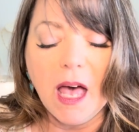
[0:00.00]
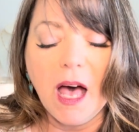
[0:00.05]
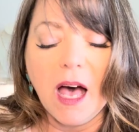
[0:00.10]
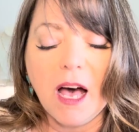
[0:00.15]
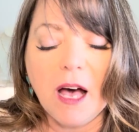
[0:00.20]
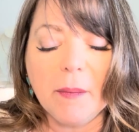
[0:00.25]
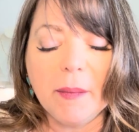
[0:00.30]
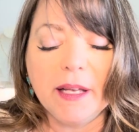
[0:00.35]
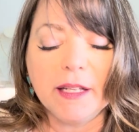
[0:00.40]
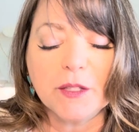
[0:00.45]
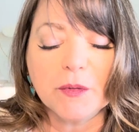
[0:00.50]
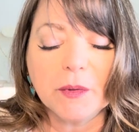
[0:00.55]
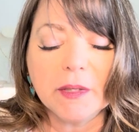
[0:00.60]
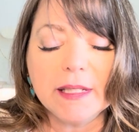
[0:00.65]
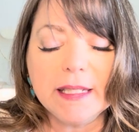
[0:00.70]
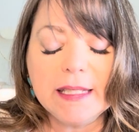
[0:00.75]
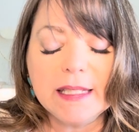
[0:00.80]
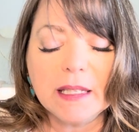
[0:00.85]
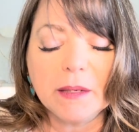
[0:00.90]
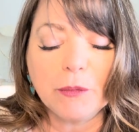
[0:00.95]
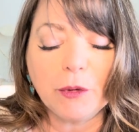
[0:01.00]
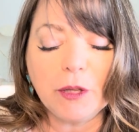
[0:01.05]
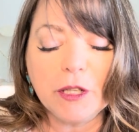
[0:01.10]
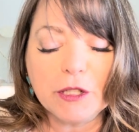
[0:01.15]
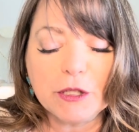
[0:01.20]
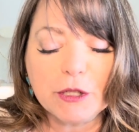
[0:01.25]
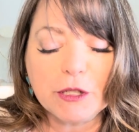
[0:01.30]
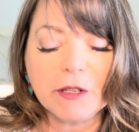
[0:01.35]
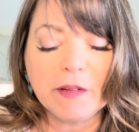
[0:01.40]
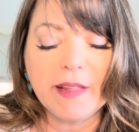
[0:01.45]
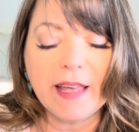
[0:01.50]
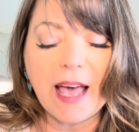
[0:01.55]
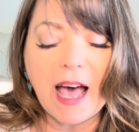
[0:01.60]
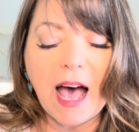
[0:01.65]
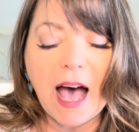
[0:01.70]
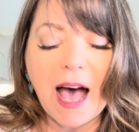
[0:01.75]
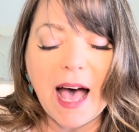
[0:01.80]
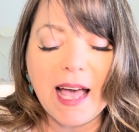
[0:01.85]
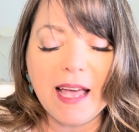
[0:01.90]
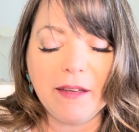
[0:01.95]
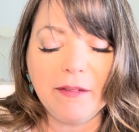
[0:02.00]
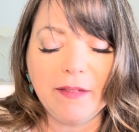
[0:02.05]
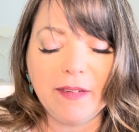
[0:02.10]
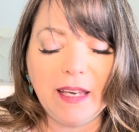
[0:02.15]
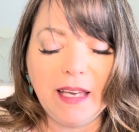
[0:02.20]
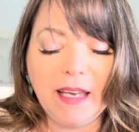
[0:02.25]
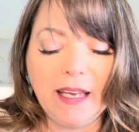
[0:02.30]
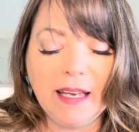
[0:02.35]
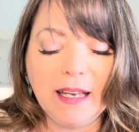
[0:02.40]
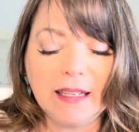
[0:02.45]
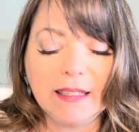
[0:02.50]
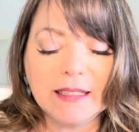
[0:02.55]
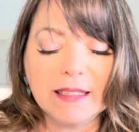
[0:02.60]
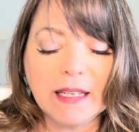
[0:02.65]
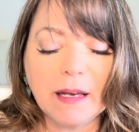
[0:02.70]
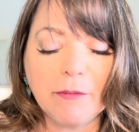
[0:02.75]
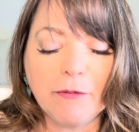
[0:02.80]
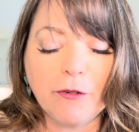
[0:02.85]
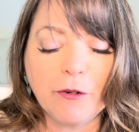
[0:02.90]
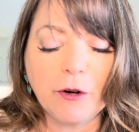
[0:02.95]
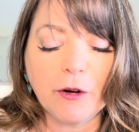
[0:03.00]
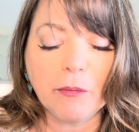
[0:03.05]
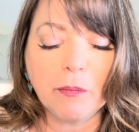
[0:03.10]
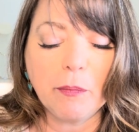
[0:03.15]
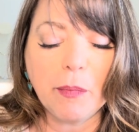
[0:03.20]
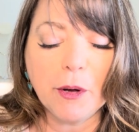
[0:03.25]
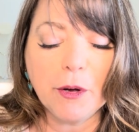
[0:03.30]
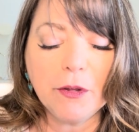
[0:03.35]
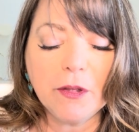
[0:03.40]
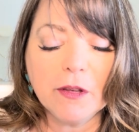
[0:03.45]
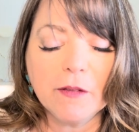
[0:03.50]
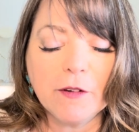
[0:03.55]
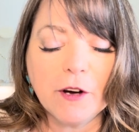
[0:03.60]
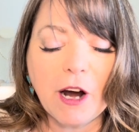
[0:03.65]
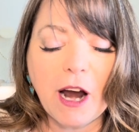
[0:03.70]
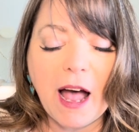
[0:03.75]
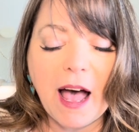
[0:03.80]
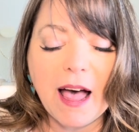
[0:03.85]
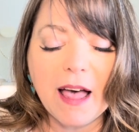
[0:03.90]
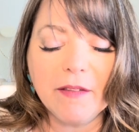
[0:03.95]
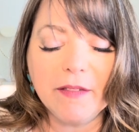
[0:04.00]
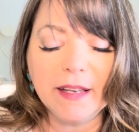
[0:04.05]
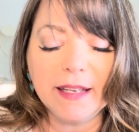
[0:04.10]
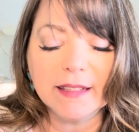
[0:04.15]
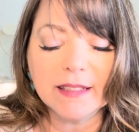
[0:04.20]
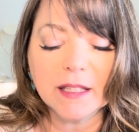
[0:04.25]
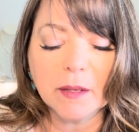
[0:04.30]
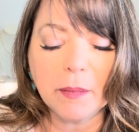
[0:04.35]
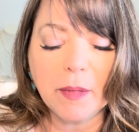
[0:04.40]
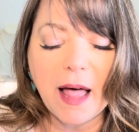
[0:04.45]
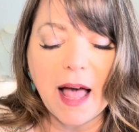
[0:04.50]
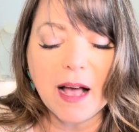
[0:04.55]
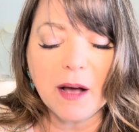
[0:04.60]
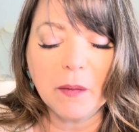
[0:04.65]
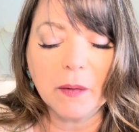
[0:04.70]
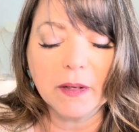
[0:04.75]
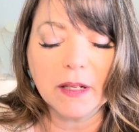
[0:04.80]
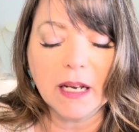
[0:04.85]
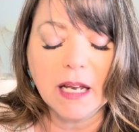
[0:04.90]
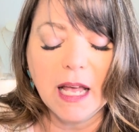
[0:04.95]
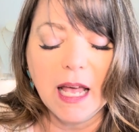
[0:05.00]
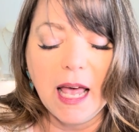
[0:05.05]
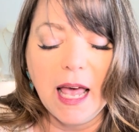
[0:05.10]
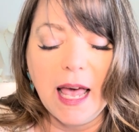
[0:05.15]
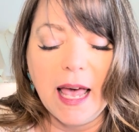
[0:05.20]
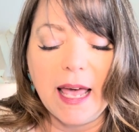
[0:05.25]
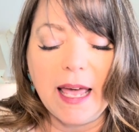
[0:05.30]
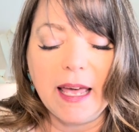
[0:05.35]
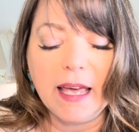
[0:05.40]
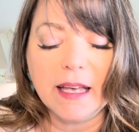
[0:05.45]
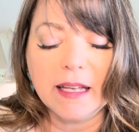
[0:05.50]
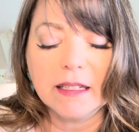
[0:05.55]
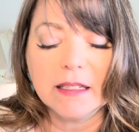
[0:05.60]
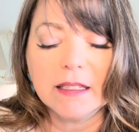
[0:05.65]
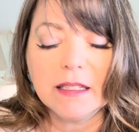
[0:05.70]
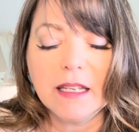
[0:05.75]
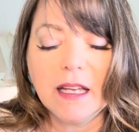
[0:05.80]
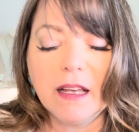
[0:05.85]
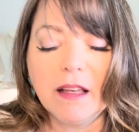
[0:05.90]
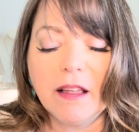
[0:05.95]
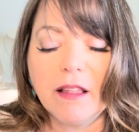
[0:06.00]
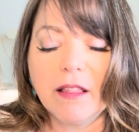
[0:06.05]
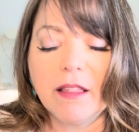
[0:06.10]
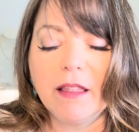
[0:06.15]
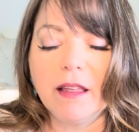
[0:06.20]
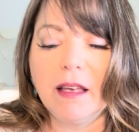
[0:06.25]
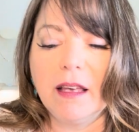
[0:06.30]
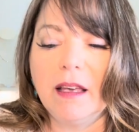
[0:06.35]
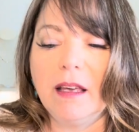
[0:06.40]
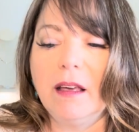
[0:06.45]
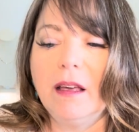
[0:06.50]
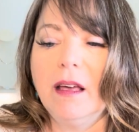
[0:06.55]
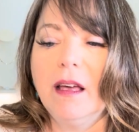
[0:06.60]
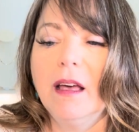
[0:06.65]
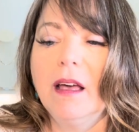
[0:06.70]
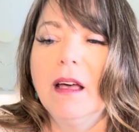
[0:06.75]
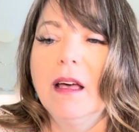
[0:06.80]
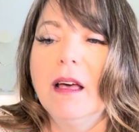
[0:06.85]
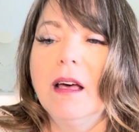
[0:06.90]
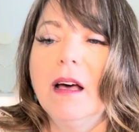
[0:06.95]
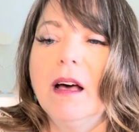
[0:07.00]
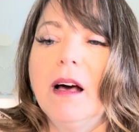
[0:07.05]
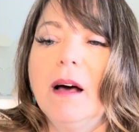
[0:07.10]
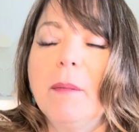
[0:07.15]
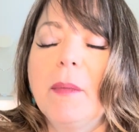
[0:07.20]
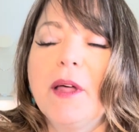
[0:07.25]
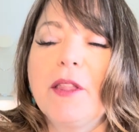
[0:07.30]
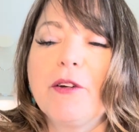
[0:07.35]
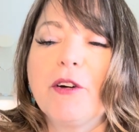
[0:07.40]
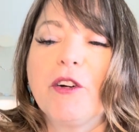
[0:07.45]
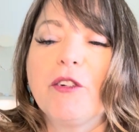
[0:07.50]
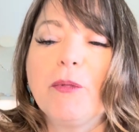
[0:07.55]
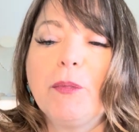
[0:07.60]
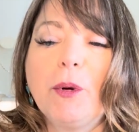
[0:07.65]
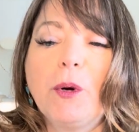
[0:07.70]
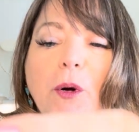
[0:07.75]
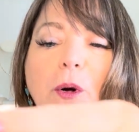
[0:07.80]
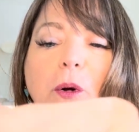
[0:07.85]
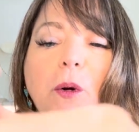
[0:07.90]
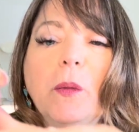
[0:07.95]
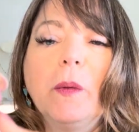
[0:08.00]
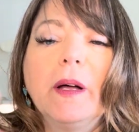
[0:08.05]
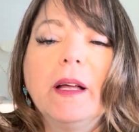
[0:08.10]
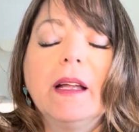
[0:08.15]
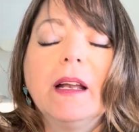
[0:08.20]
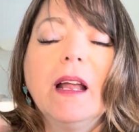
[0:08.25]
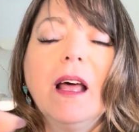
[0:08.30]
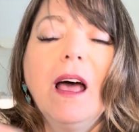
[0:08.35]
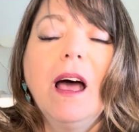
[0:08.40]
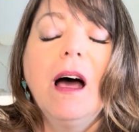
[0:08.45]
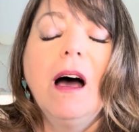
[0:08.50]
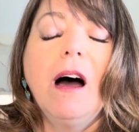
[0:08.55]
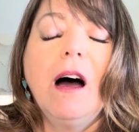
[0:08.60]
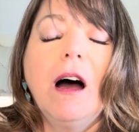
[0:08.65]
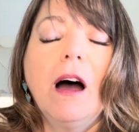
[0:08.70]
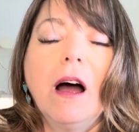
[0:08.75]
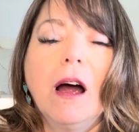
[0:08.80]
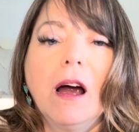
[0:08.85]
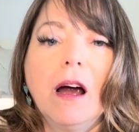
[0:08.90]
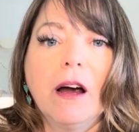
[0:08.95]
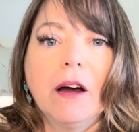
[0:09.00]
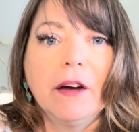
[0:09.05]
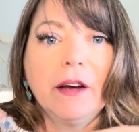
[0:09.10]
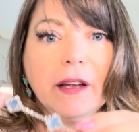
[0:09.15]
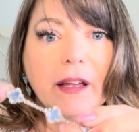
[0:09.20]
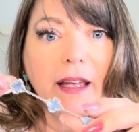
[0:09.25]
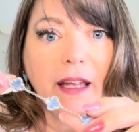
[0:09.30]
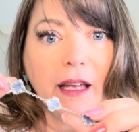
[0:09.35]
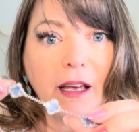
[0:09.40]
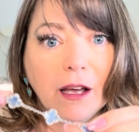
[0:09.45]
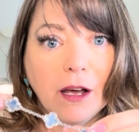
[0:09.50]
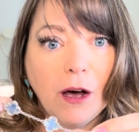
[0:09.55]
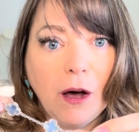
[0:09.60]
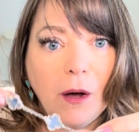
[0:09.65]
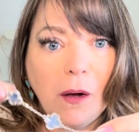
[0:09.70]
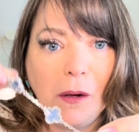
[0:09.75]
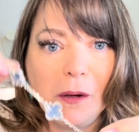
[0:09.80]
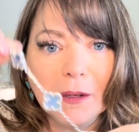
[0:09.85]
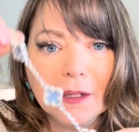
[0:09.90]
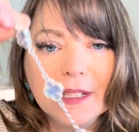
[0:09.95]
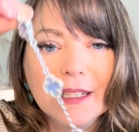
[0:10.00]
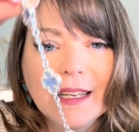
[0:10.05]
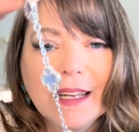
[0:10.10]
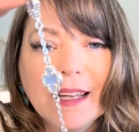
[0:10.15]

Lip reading: It's really similar to the Ivy, except for both of our Ivies, the black one and the mother of pearl one, are in gold.